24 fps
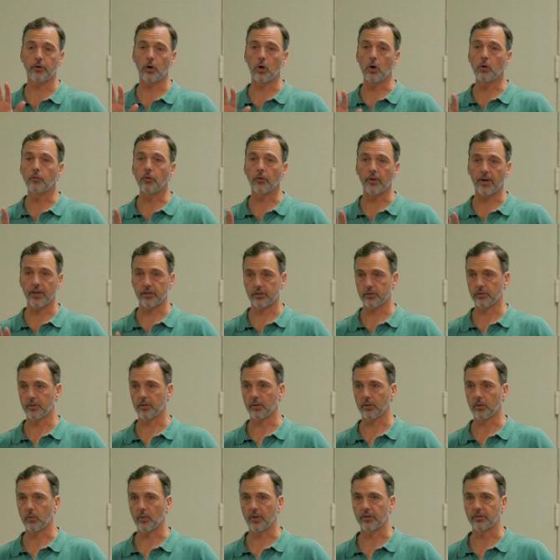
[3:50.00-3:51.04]
for over answering
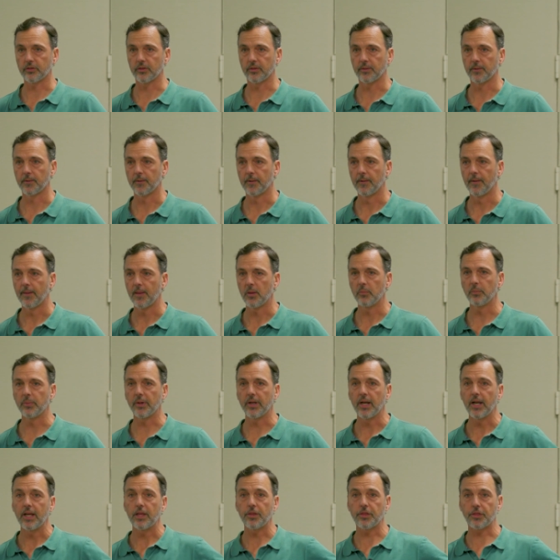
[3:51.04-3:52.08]
your question. No,
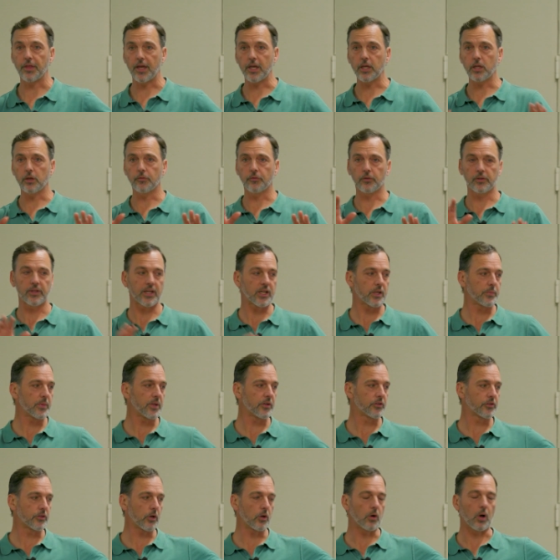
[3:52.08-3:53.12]
but thank you for letting
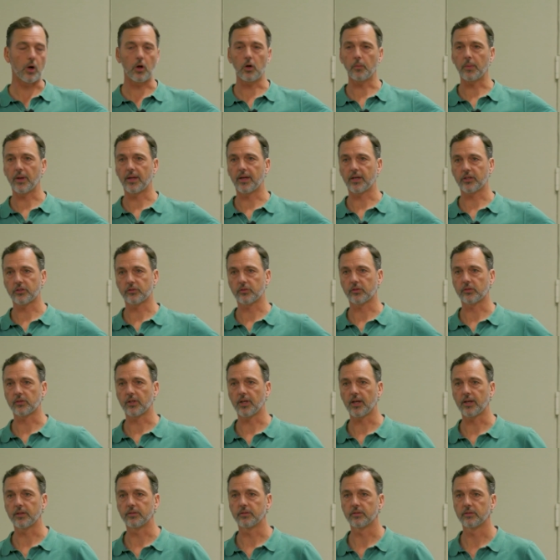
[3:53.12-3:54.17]
me show all my extra
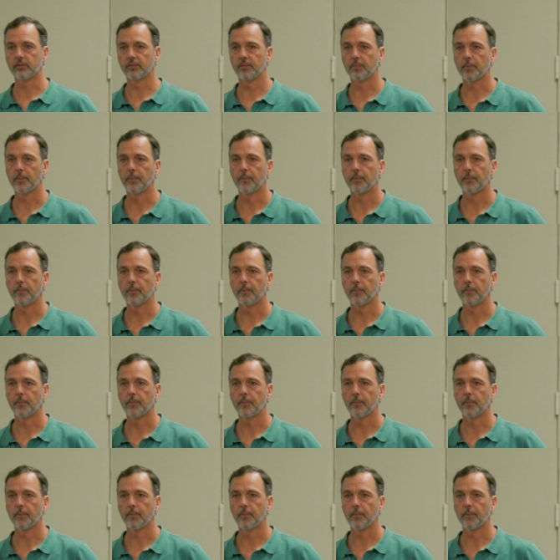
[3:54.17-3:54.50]
slides.